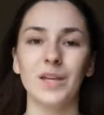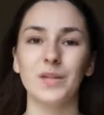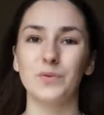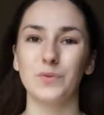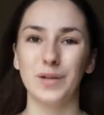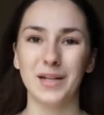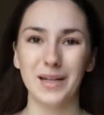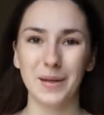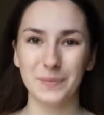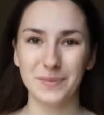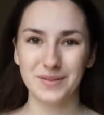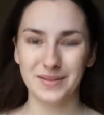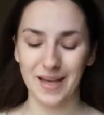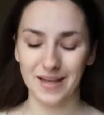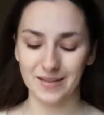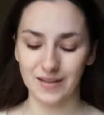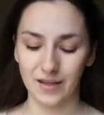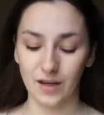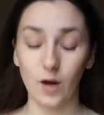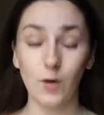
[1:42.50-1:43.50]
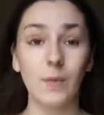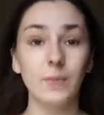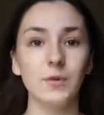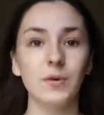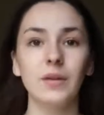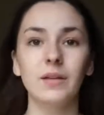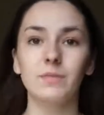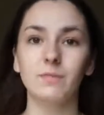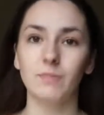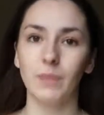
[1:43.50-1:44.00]
is really upsetting. Oh, I'm
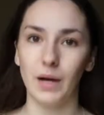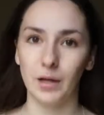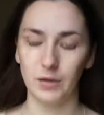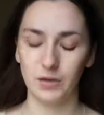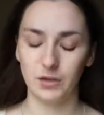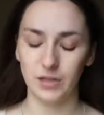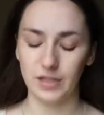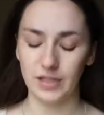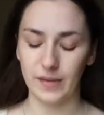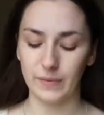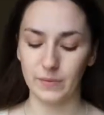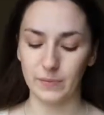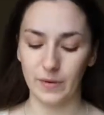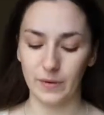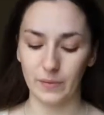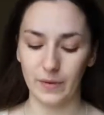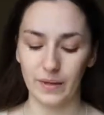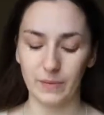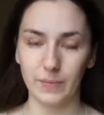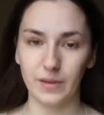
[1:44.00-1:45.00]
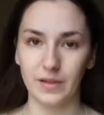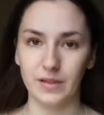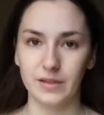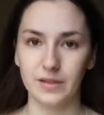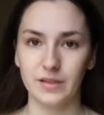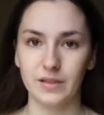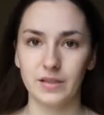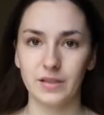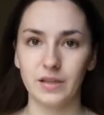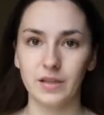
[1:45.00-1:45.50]
doing biology tips, by the way,
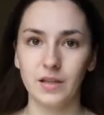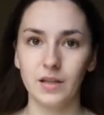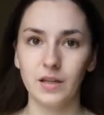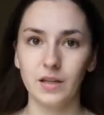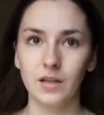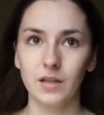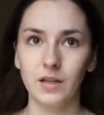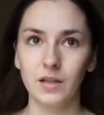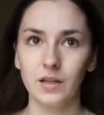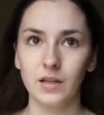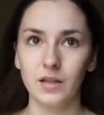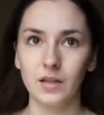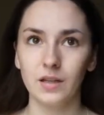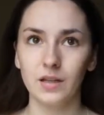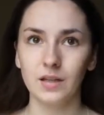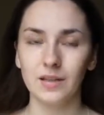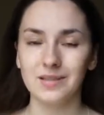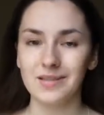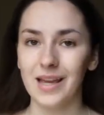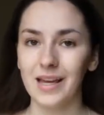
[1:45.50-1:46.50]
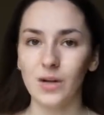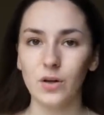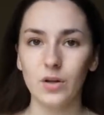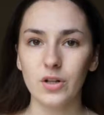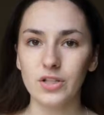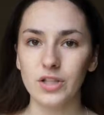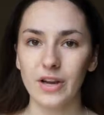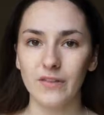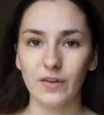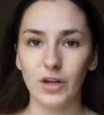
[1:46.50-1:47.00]
because
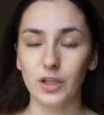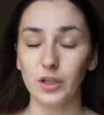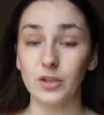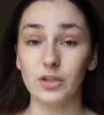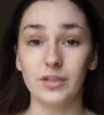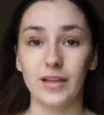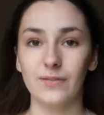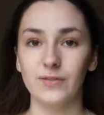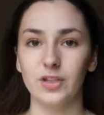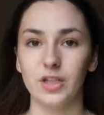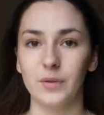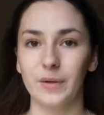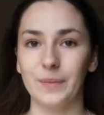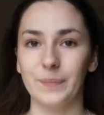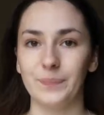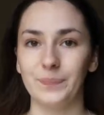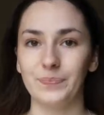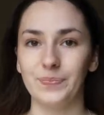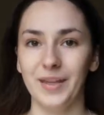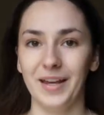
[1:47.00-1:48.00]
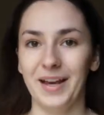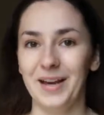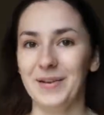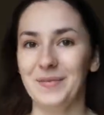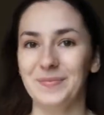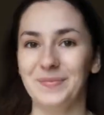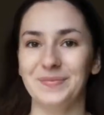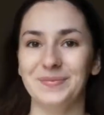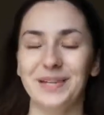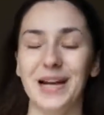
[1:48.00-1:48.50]
psychology, I feel like you just have to do it.
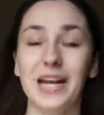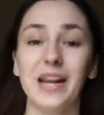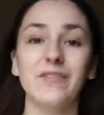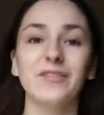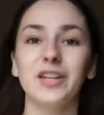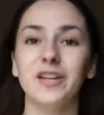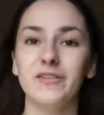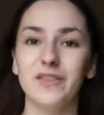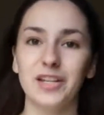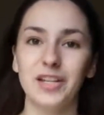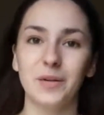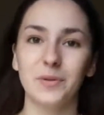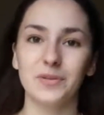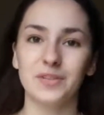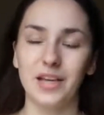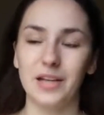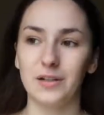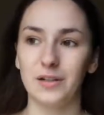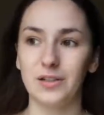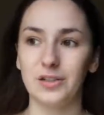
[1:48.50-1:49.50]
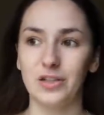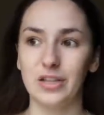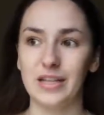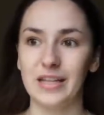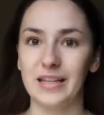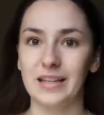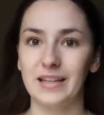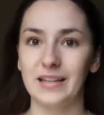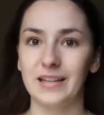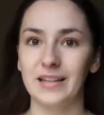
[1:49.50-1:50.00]
And I've done a video on
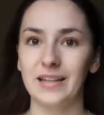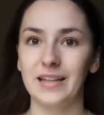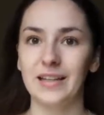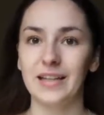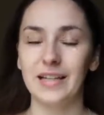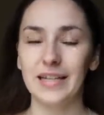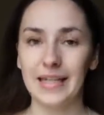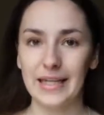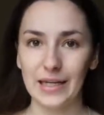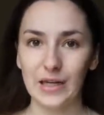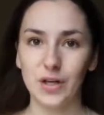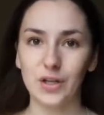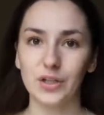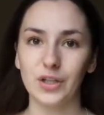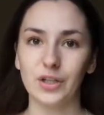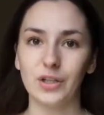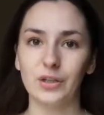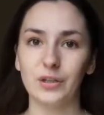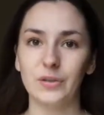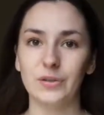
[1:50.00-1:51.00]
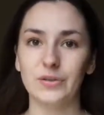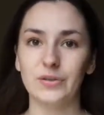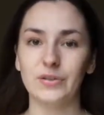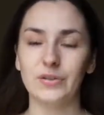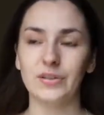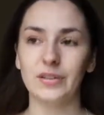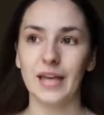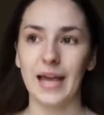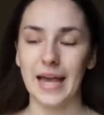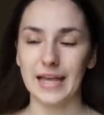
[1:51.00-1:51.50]
psychology,
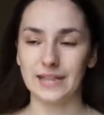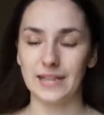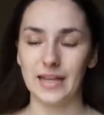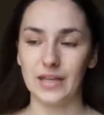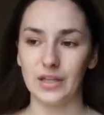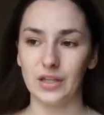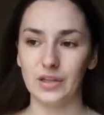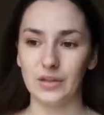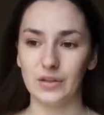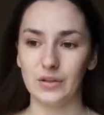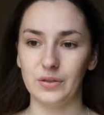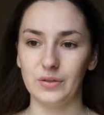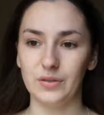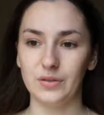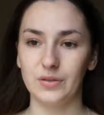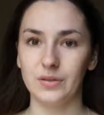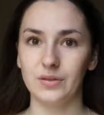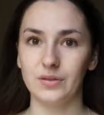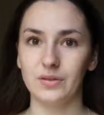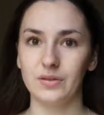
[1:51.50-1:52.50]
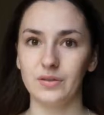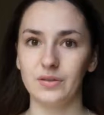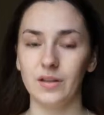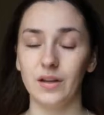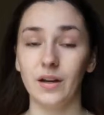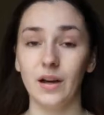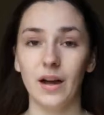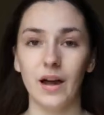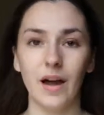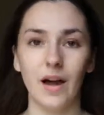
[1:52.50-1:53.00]
ERQs, SAQs,
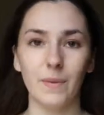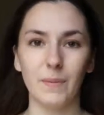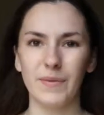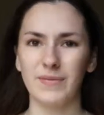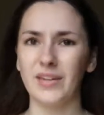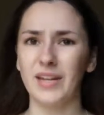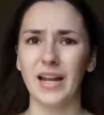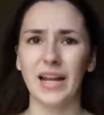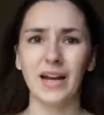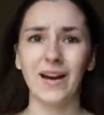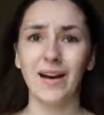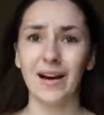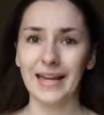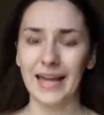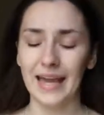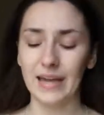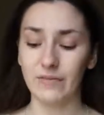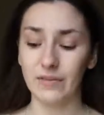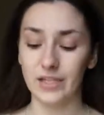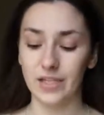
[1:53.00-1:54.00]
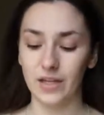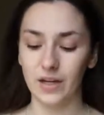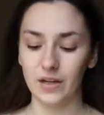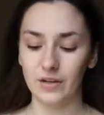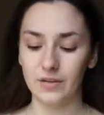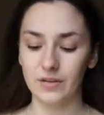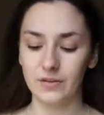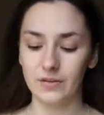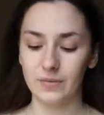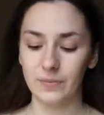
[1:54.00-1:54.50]
I've done like IA
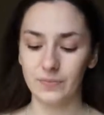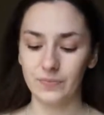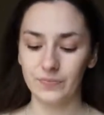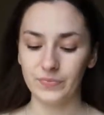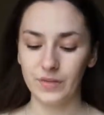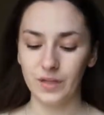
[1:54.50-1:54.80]
videos,